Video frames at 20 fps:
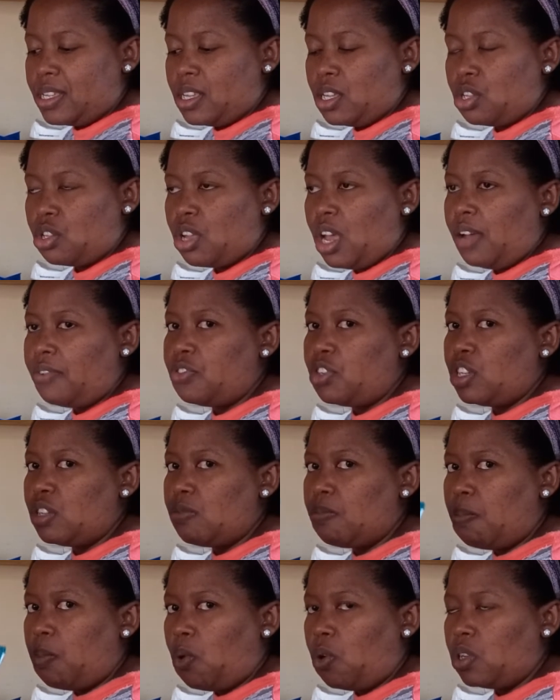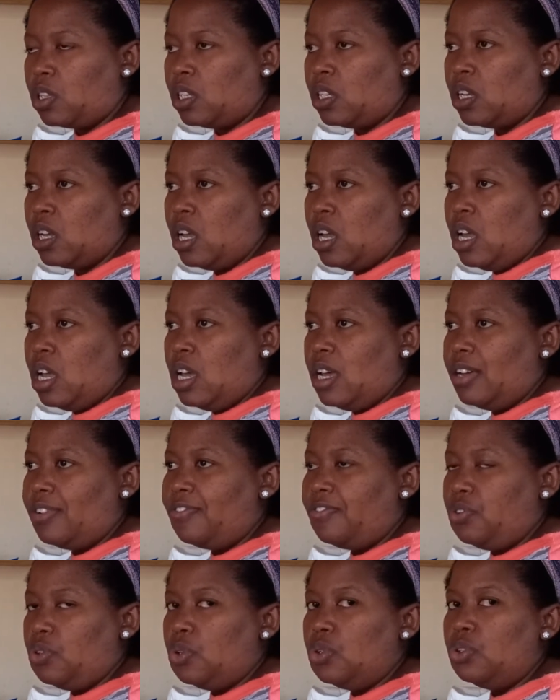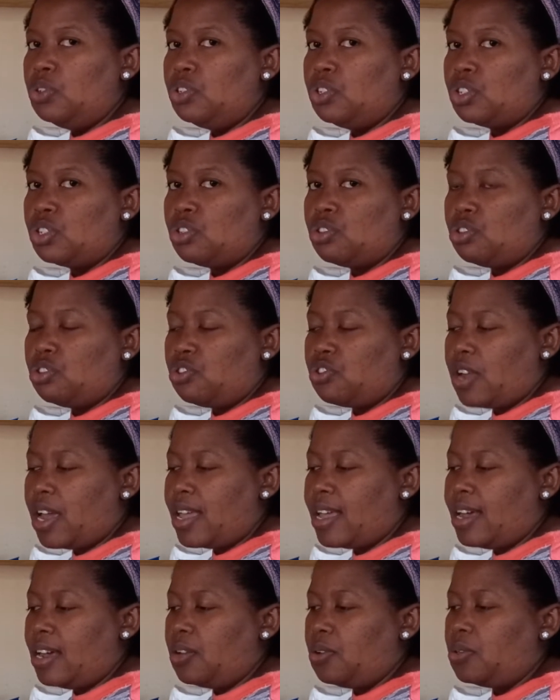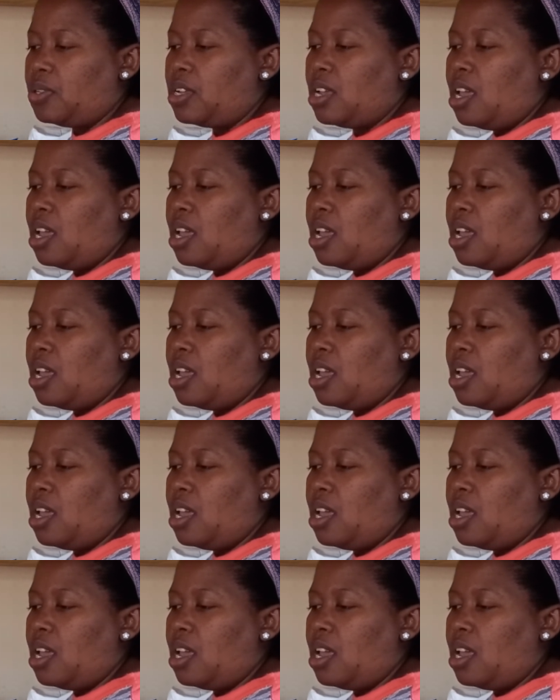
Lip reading: So I've just bought a few just to try out,